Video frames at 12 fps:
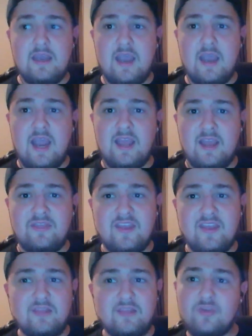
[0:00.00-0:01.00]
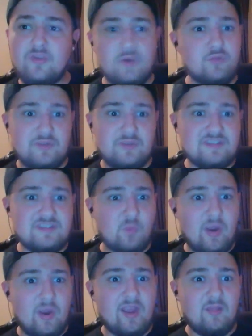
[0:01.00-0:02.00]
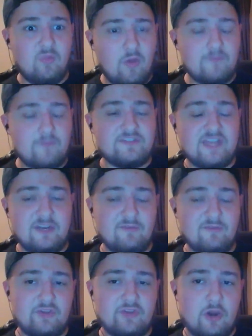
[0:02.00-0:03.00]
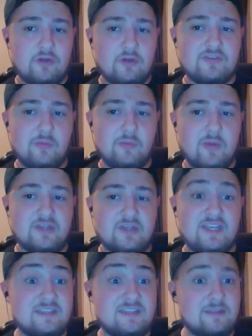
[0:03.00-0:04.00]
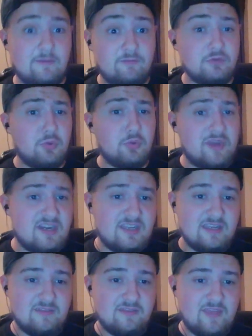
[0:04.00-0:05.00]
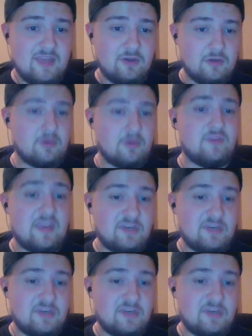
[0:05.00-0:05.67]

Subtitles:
I think one of the reasons why I love Sandoval's art so much is the fluidity that you're